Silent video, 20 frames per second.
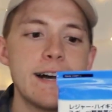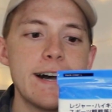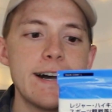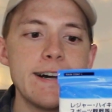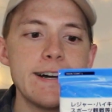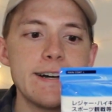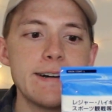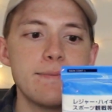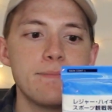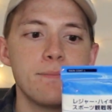
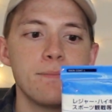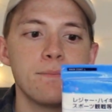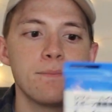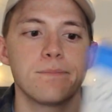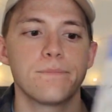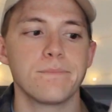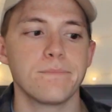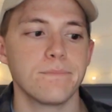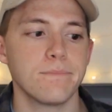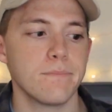
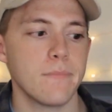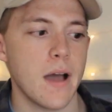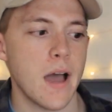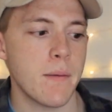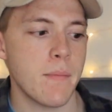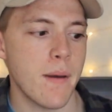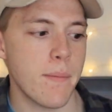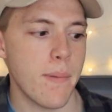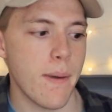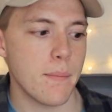I
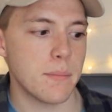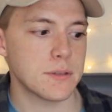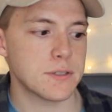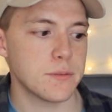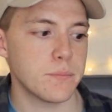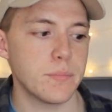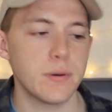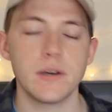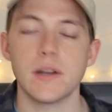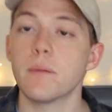might be able
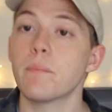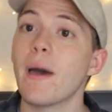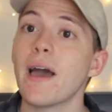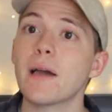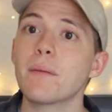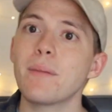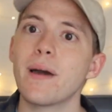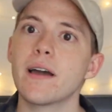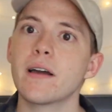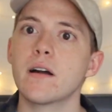to put a
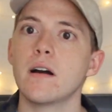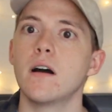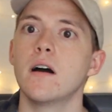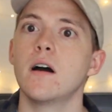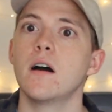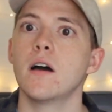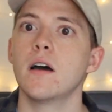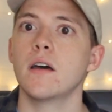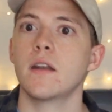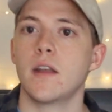backpack
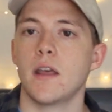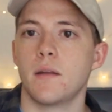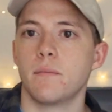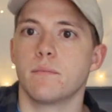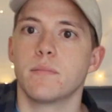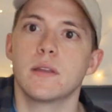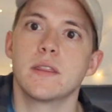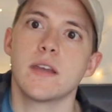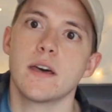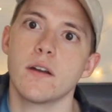on
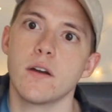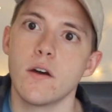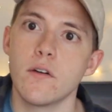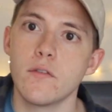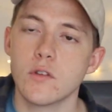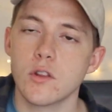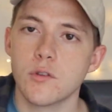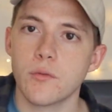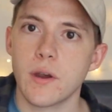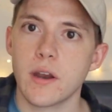and put that
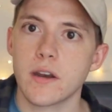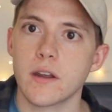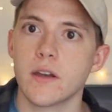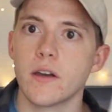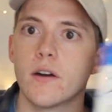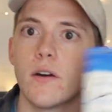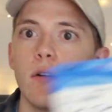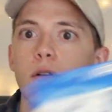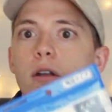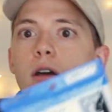over the
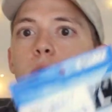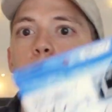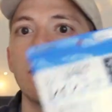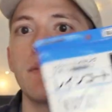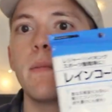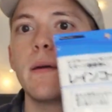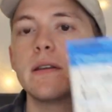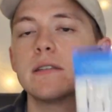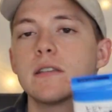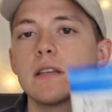raincoat,
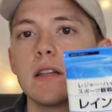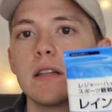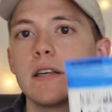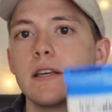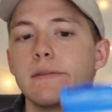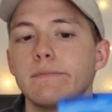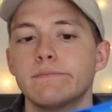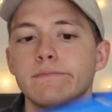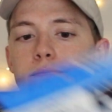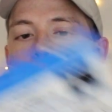but
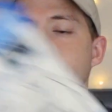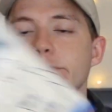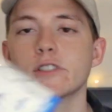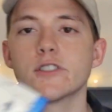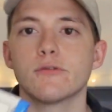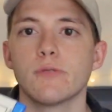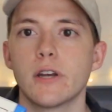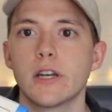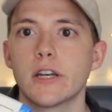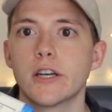basically
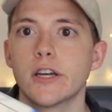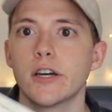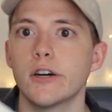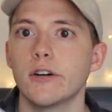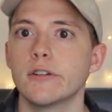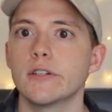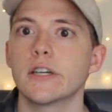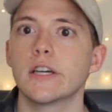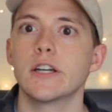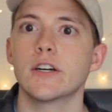it's a
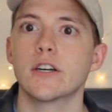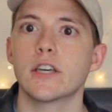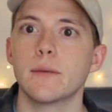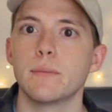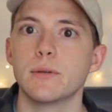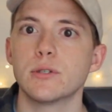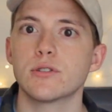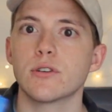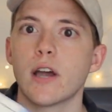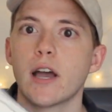raincoat, it'll
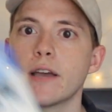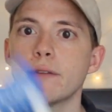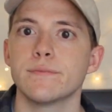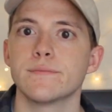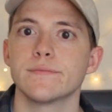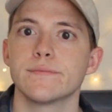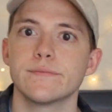keep you dry.